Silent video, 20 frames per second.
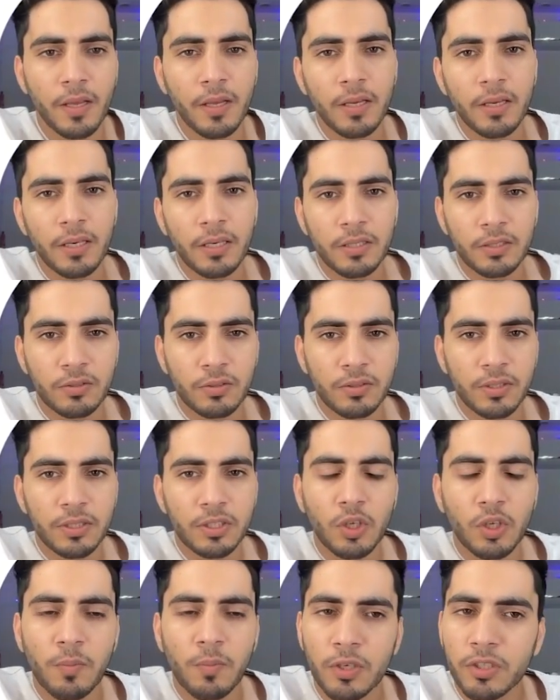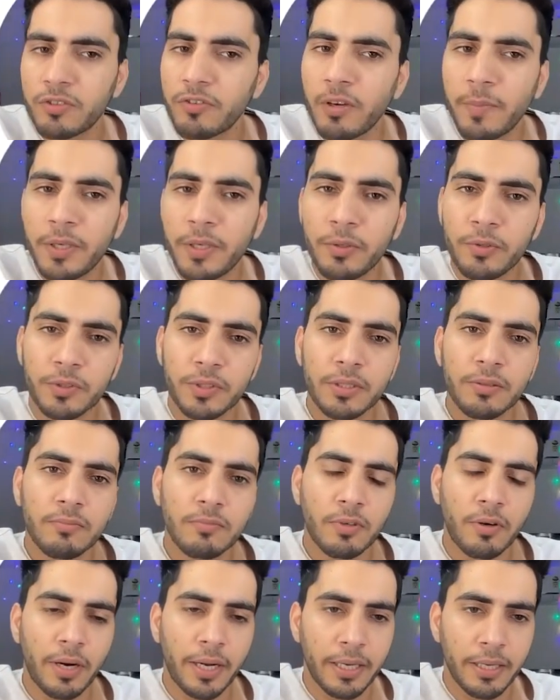So this topology will be using,
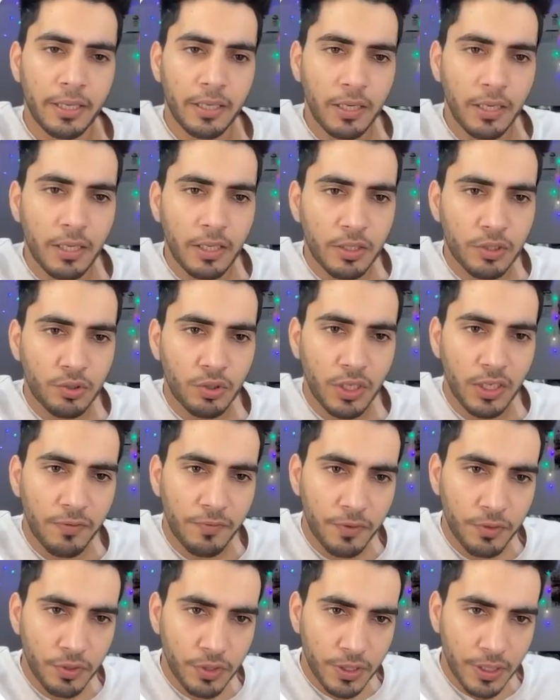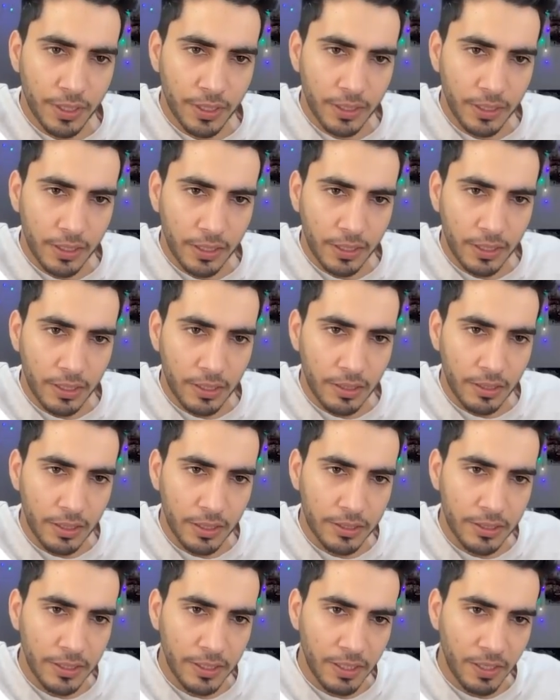right? So if you see,
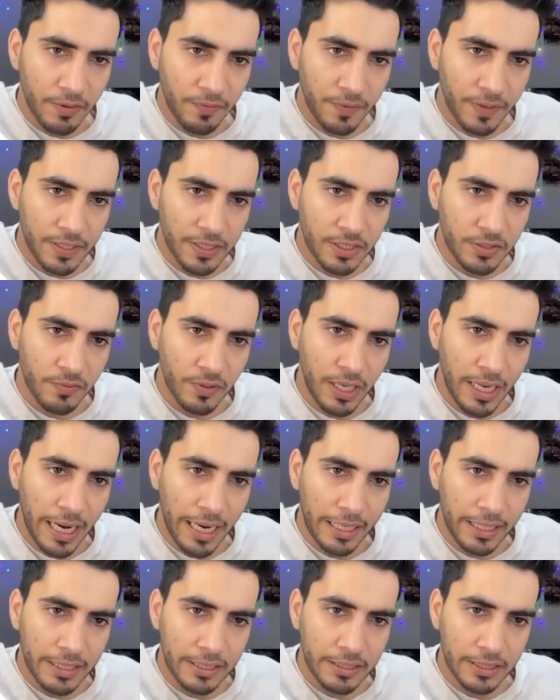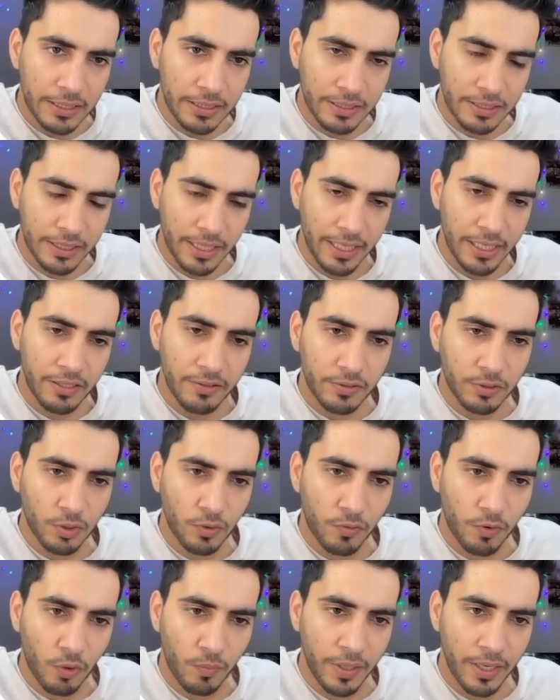this interface will act as inside. So
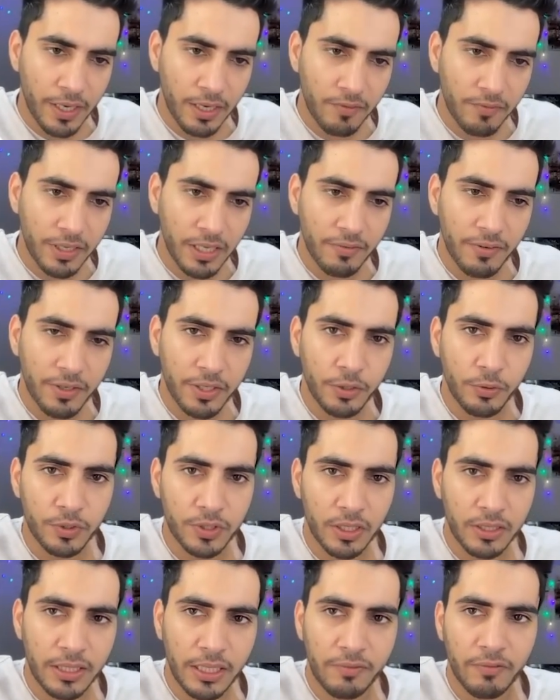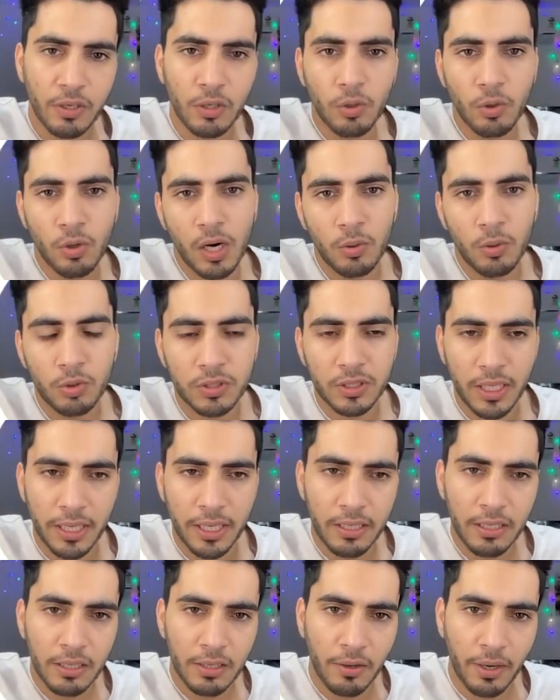from here we have a user that will go
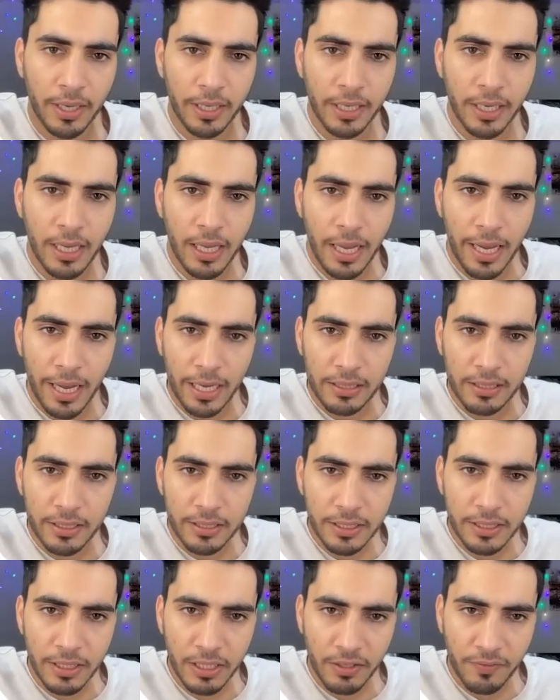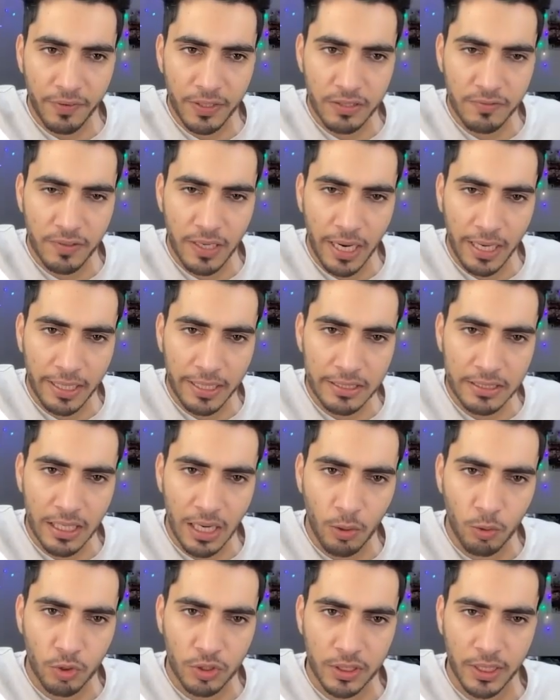outside, right? And this interface will act as
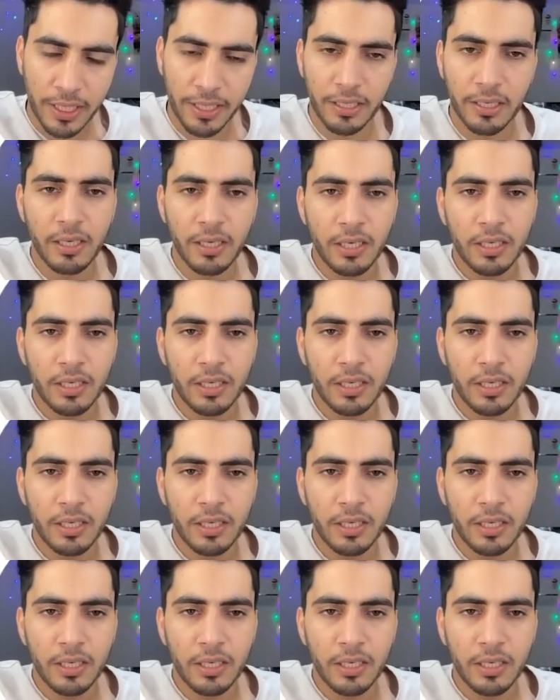outside.